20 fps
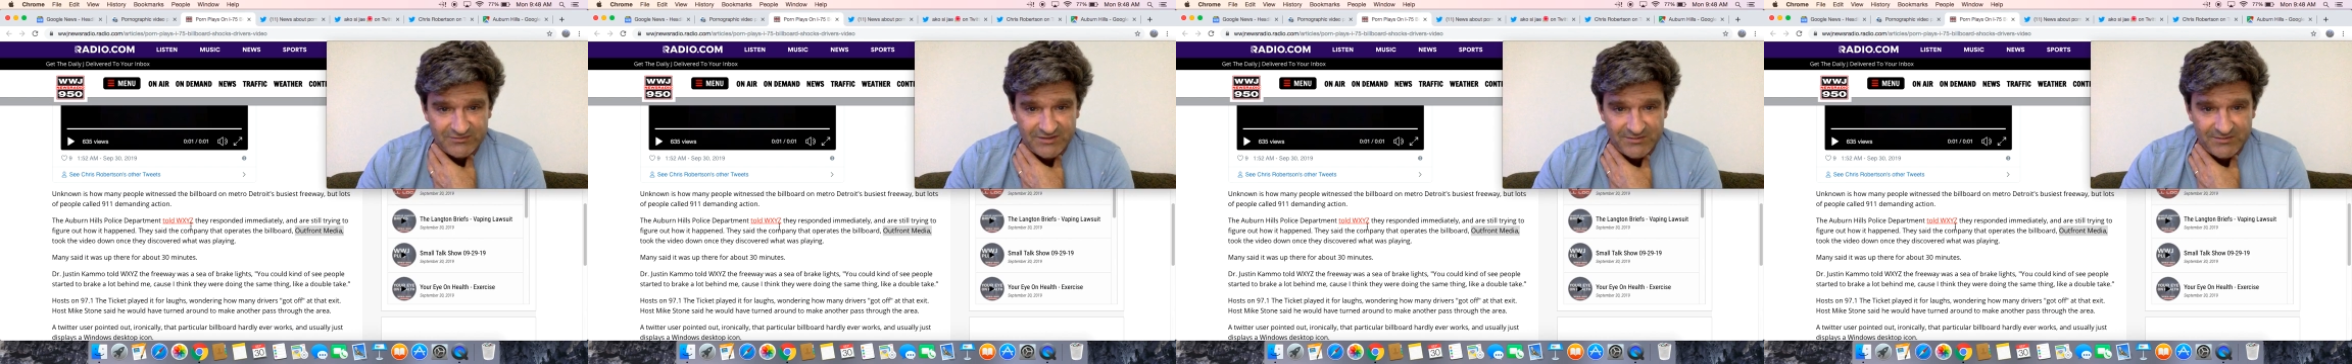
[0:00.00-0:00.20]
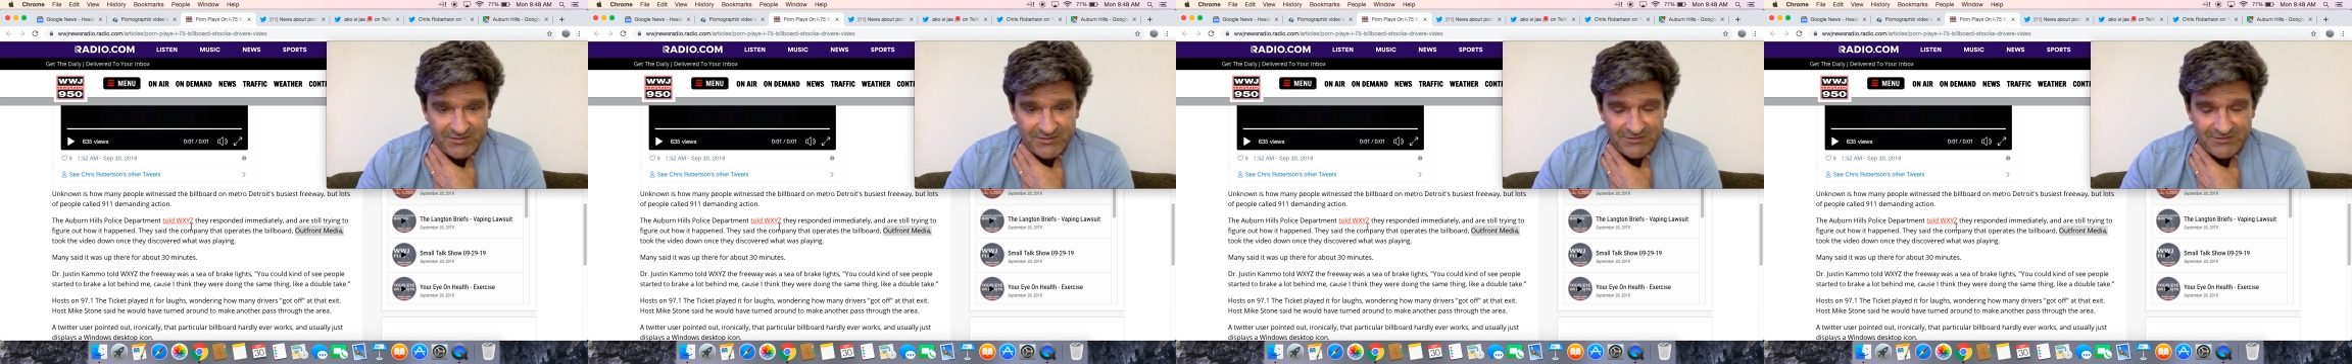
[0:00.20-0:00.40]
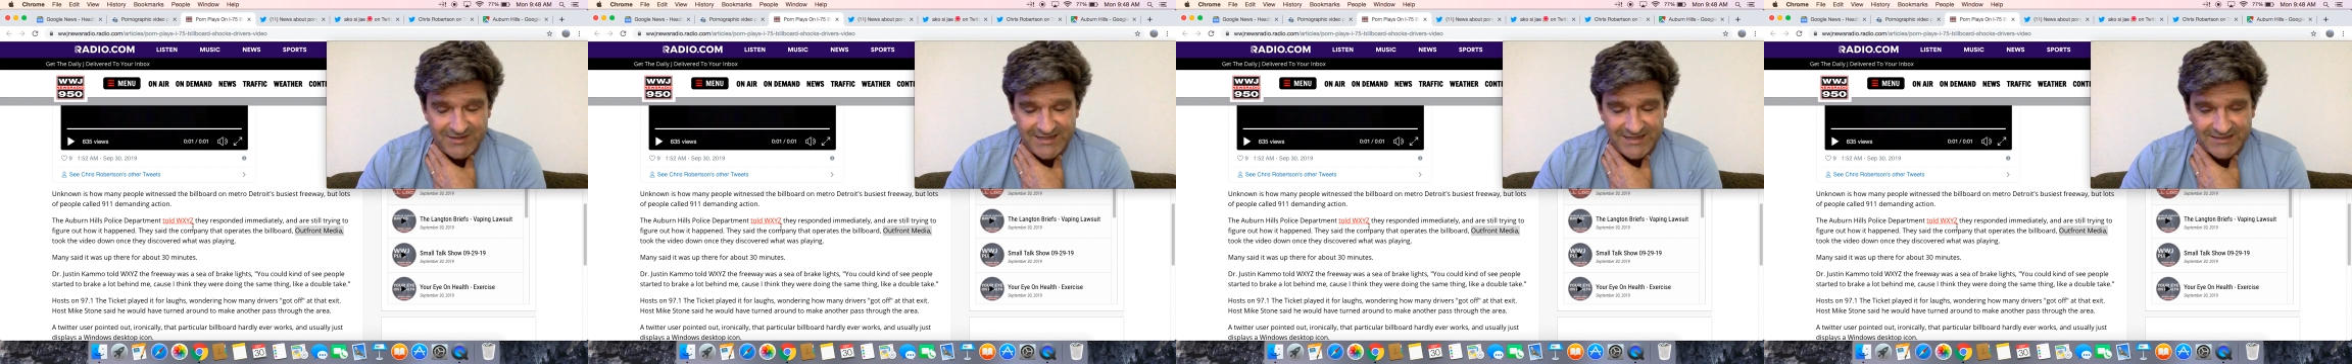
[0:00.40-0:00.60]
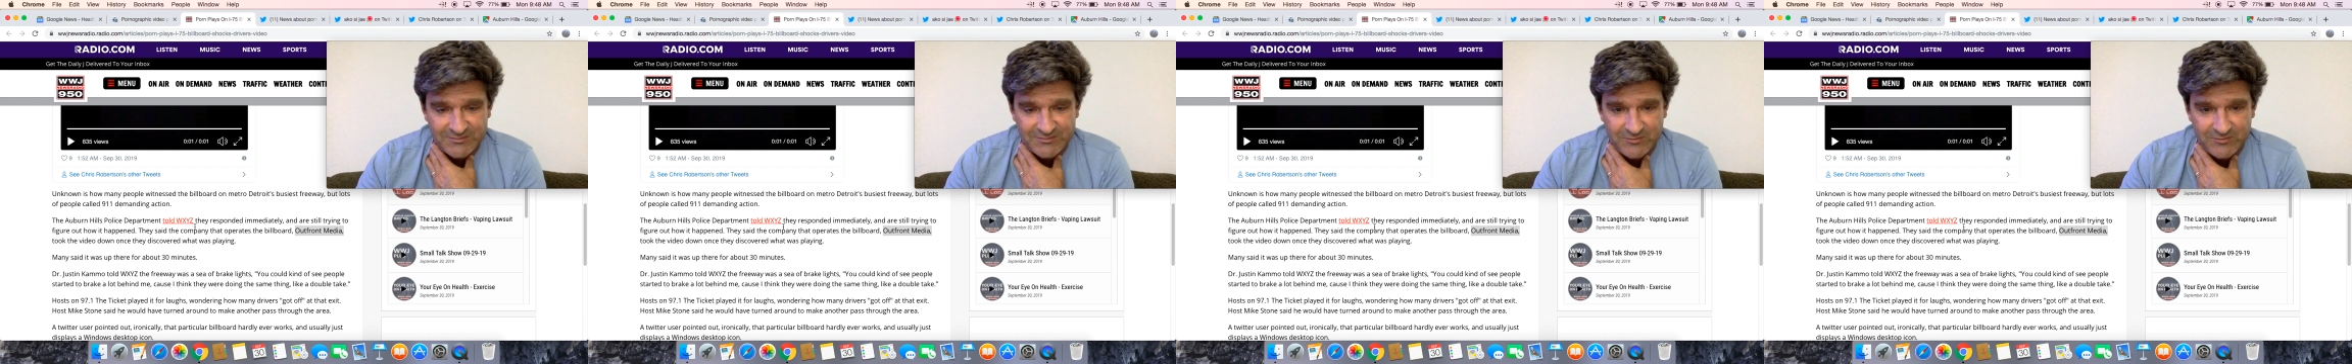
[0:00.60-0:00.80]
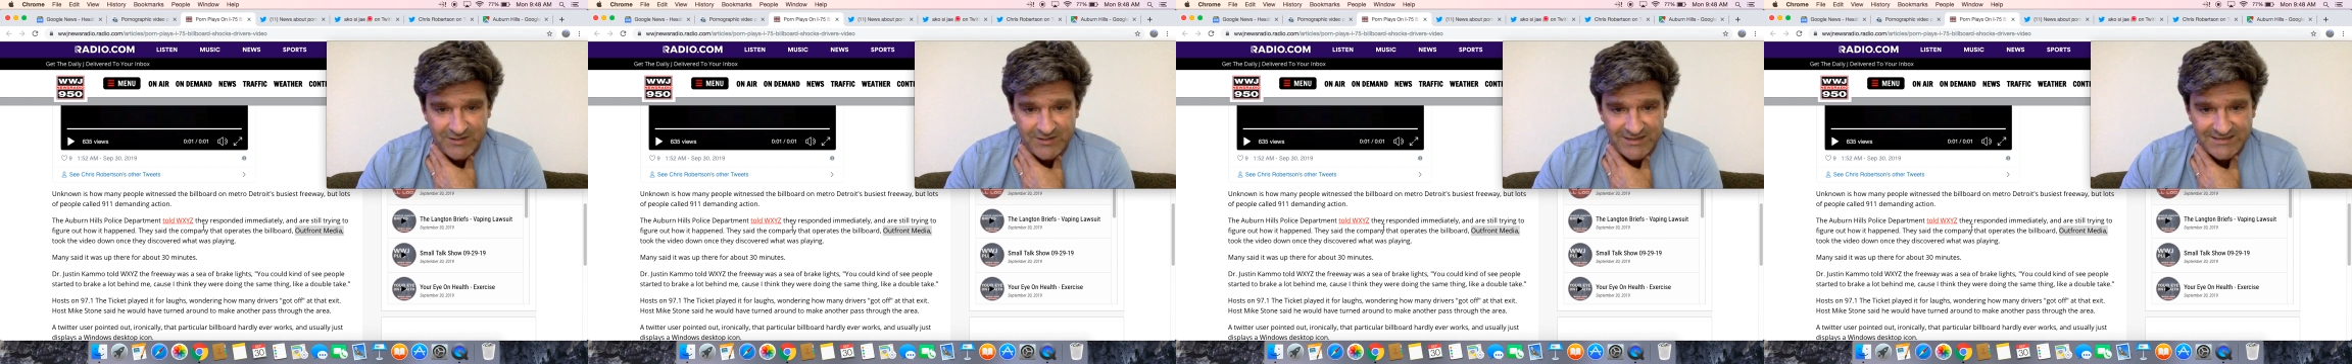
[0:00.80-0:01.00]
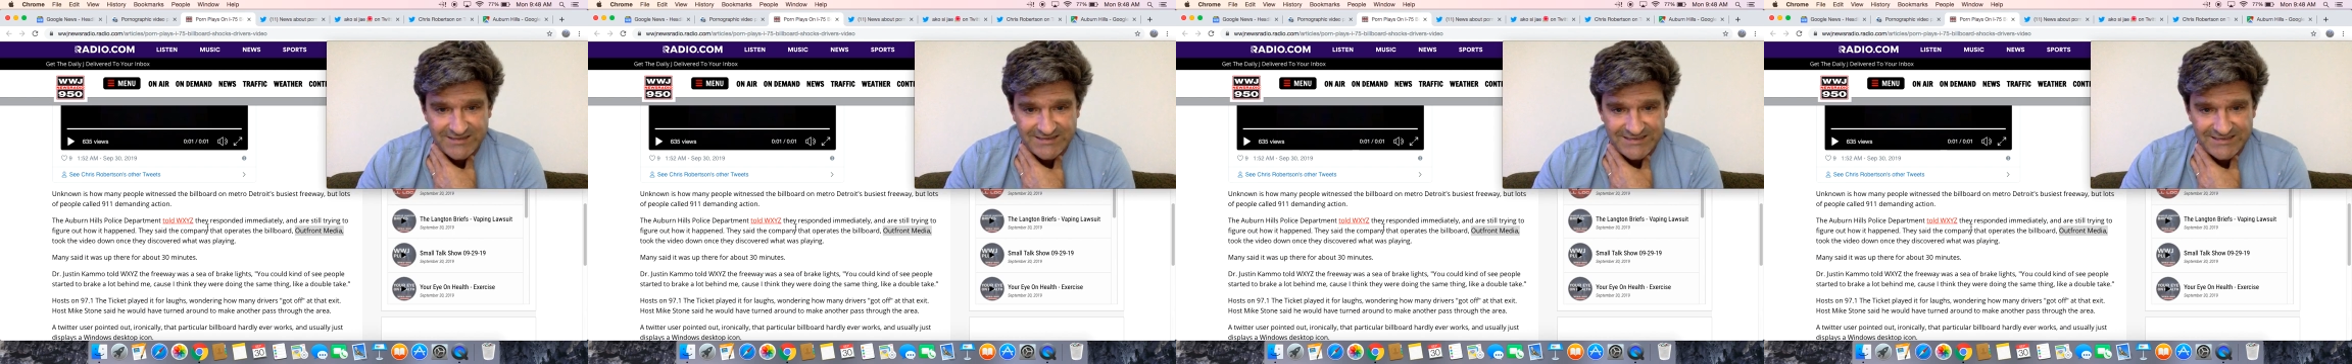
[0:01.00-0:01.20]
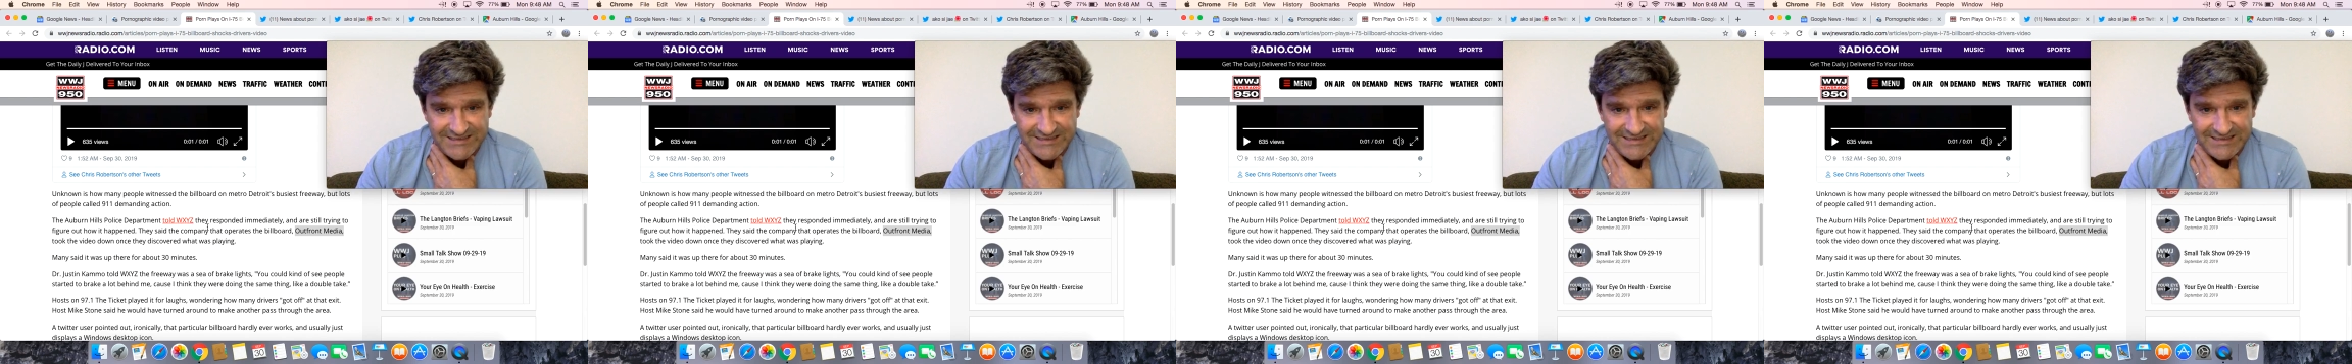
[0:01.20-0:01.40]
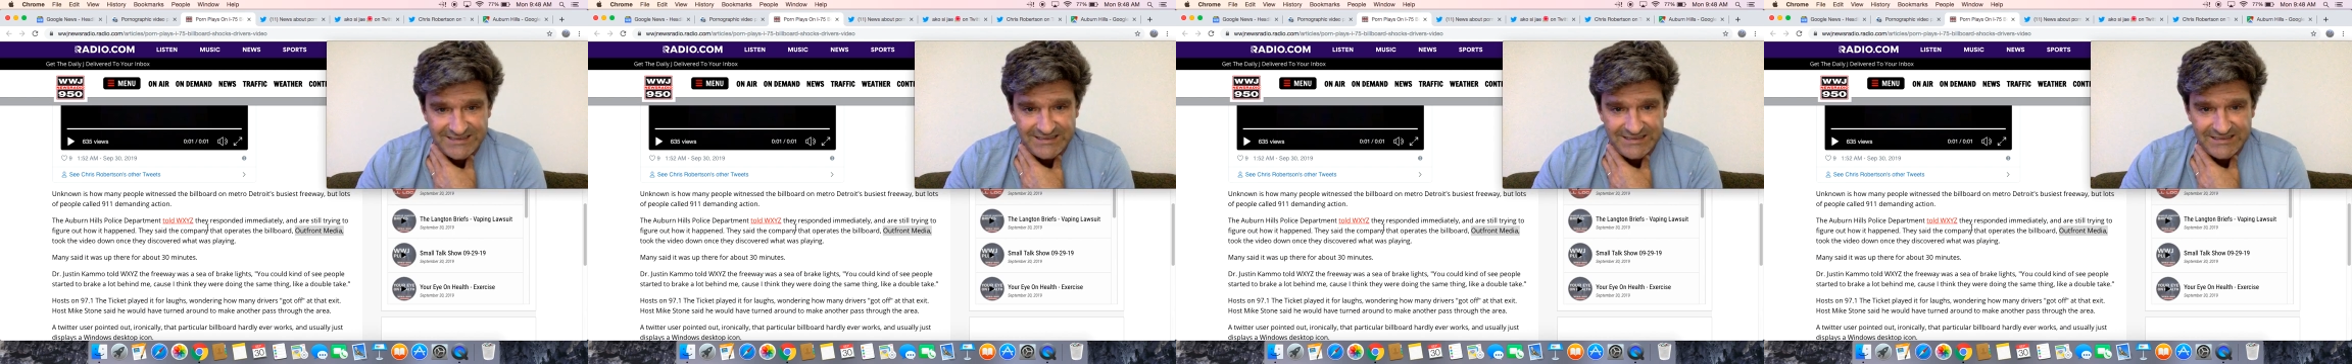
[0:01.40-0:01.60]

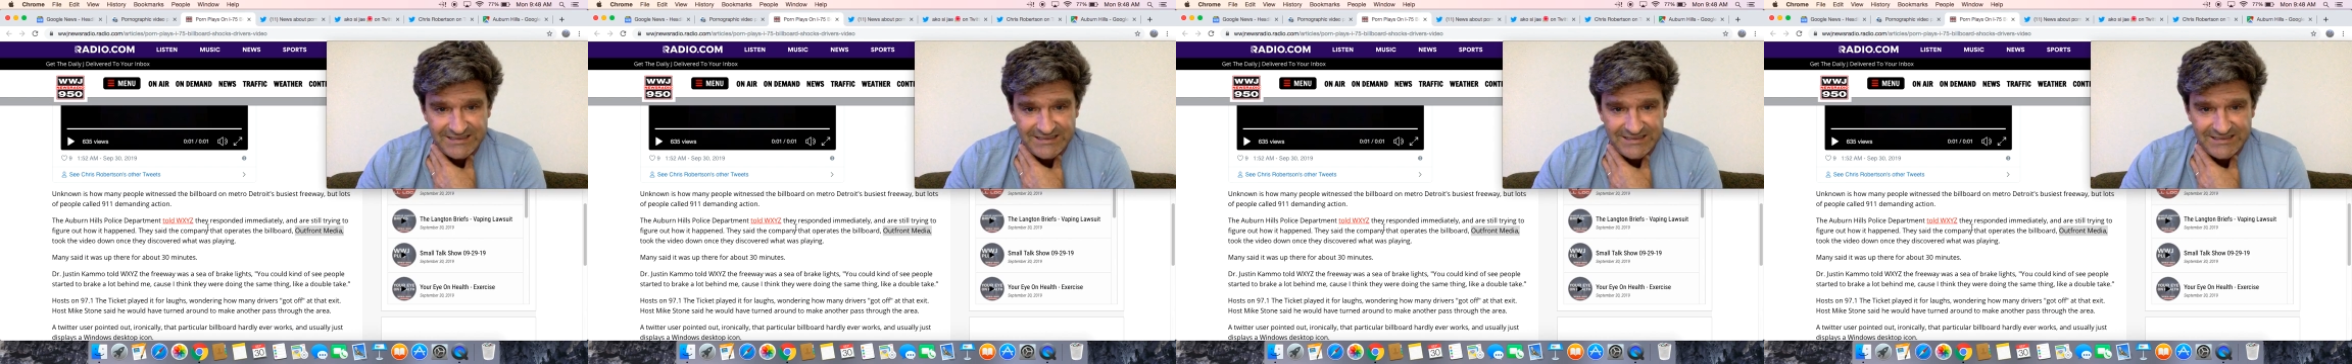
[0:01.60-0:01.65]
WXYZ